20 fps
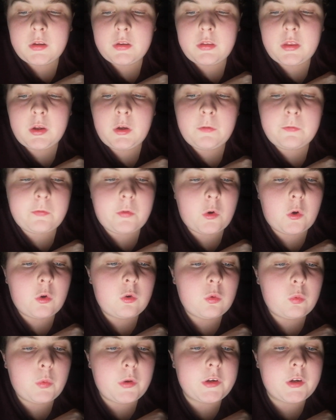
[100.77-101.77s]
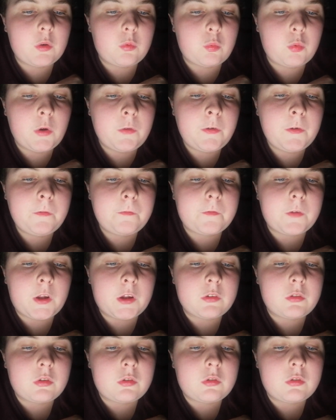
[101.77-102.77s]
Therefore, when a river
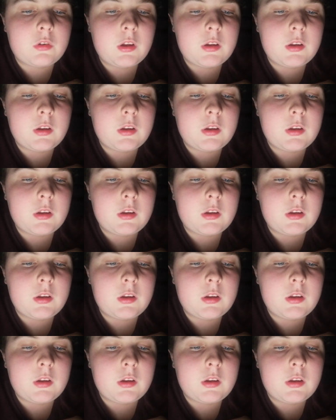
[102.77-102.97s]
floods,